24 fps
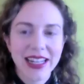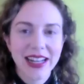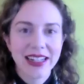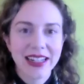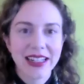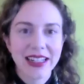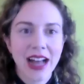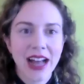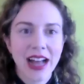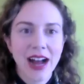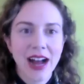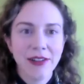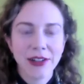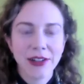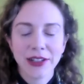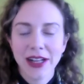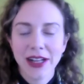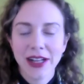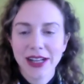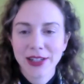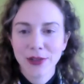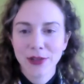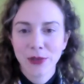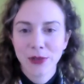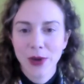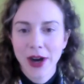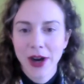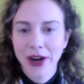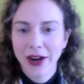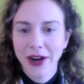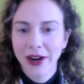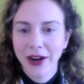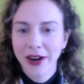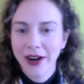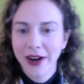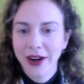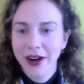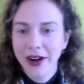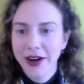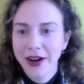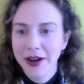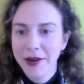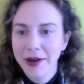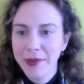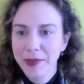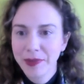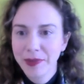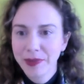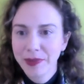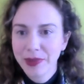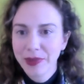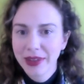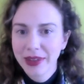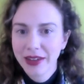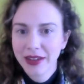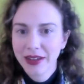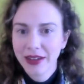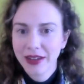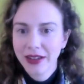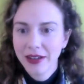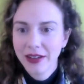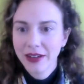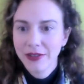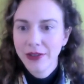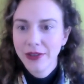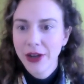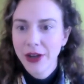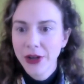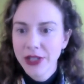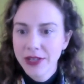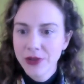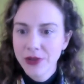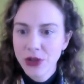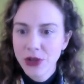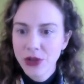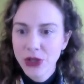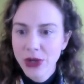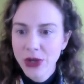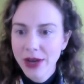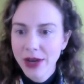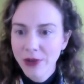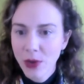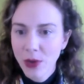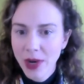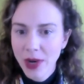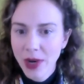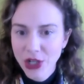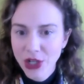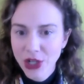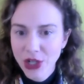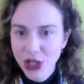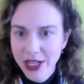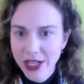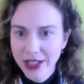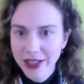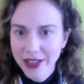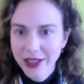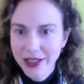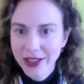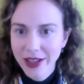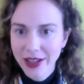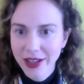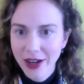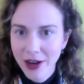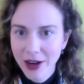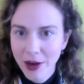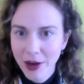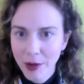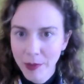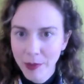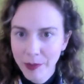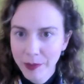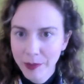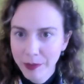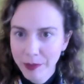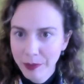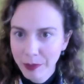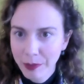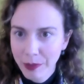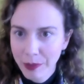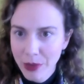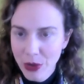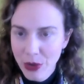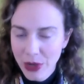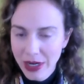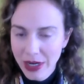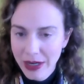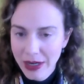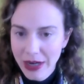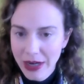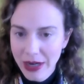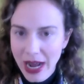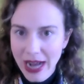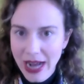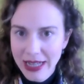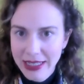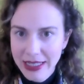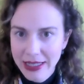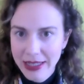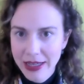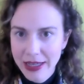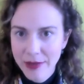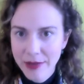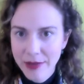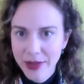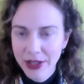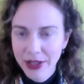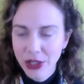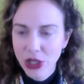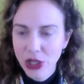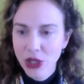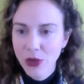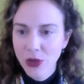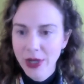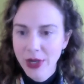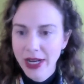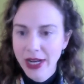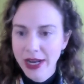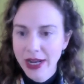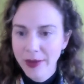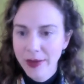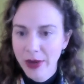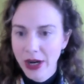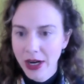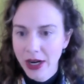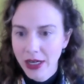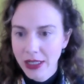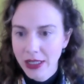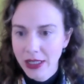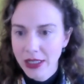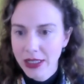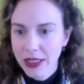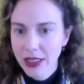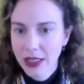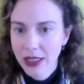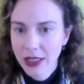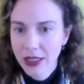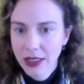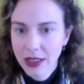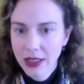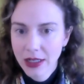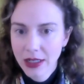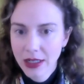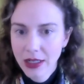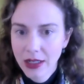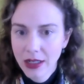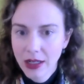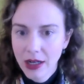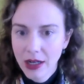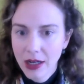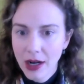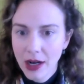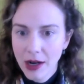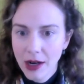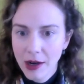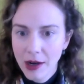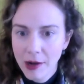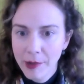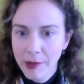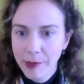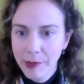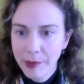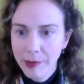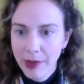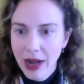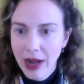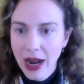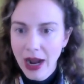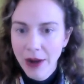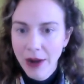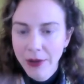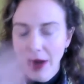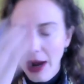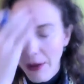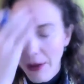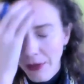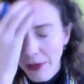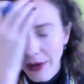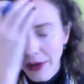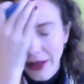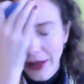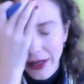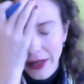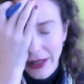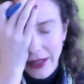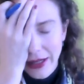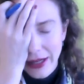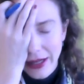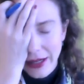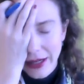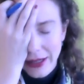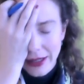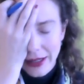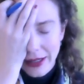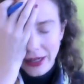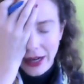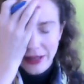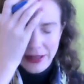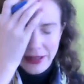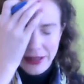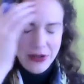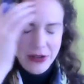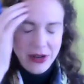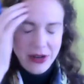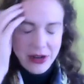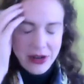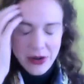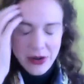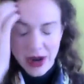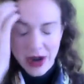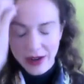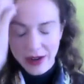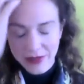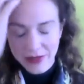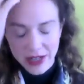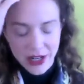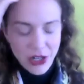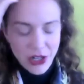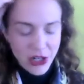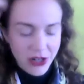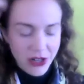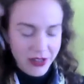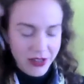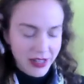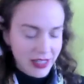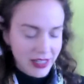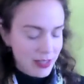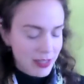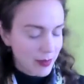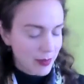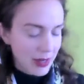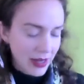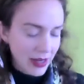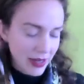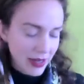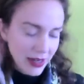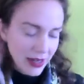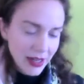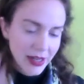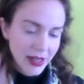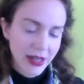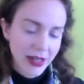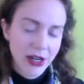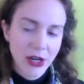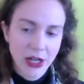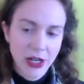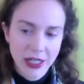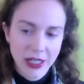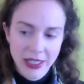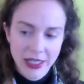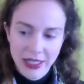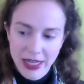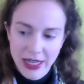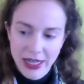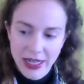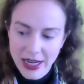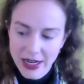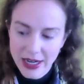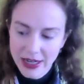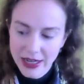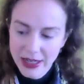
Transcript: have a glass of water. Folks, if you do have questions, you can ask them in the Q&A box. I want to, I think you kind of touched on this, but in Kyrgyzstan,